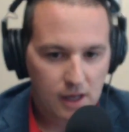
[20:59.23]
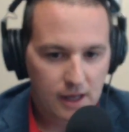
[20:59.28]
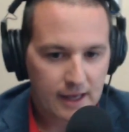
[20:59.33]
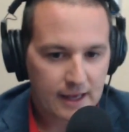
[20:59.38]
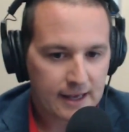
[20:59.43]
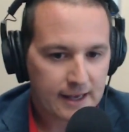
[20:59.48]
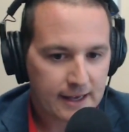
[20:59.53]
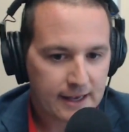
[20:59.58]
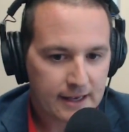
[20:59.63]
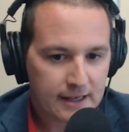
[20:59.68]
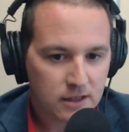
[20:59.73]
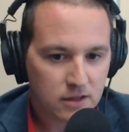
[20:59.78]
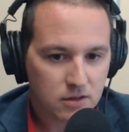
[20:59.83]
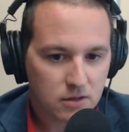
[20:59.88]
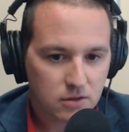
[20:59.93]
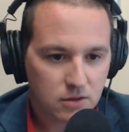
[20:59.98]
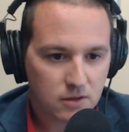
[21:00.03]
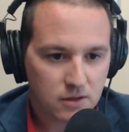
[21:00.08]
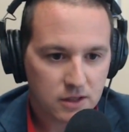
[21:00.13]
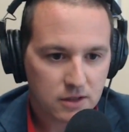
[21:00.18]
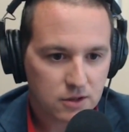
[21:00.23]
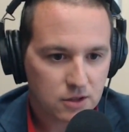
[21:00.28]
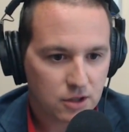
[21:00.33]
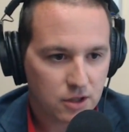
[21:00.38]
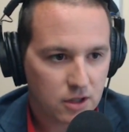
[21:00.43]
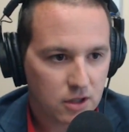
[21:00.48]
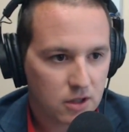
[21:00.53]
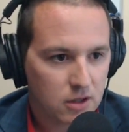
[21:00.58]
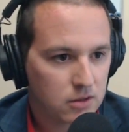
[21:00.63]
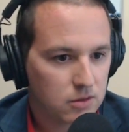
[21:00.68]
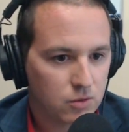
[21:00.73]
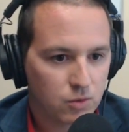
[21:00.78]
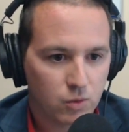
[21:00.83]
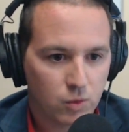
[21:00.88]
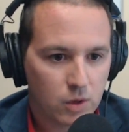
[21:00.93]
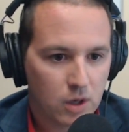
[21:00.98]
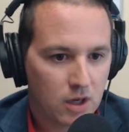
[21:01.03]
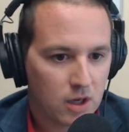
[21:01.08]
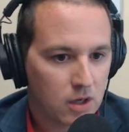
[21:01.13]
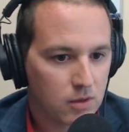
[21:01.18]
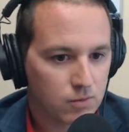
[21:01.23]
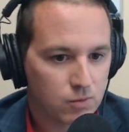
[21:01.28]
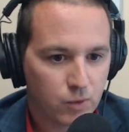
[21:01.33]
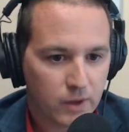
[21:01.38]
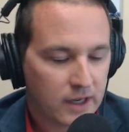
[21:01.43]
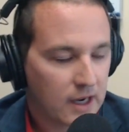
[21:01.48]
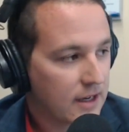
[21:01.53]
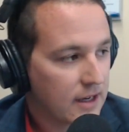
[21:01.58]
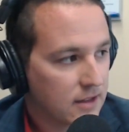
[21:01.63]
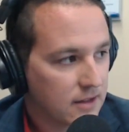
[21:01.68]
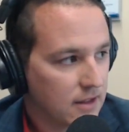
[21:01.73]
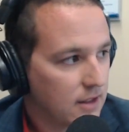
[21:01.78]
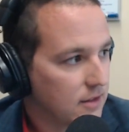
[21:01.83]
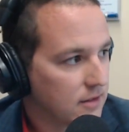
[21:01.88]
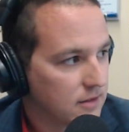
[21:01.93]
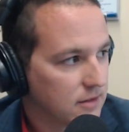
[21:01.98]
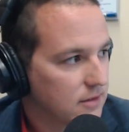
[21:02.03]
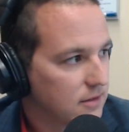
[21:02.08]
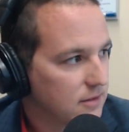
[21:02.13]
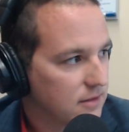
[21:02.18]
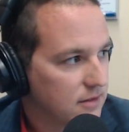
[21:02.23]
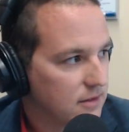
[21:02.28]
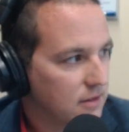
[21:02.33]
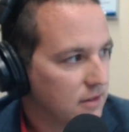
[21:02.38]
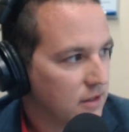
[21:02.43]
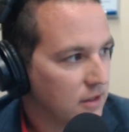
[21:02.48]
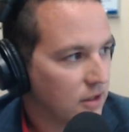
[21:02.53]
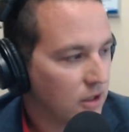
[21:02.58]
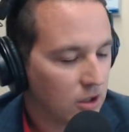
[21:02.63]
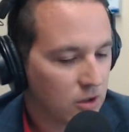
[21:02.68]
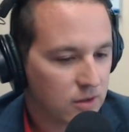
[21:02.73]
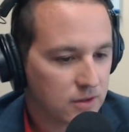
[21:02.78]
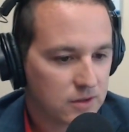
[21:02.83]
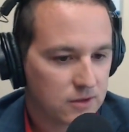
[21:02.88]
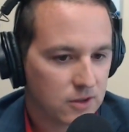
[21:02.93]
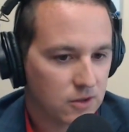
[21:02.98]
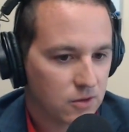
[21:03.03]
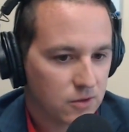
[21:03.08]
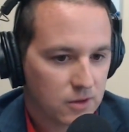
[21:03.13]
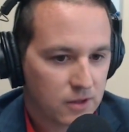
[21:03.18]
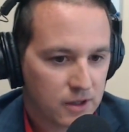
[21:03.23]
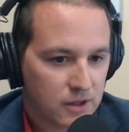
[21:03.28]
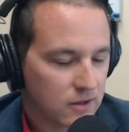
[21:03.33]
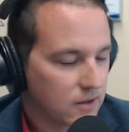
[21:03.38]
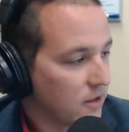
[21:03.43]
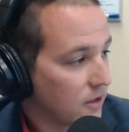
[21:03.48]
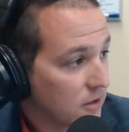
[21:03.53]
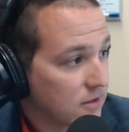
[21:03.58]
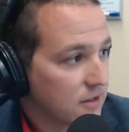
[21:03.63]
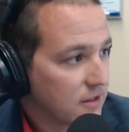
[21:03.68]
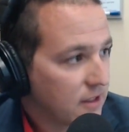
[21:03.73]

And this year, we got it done. So there's a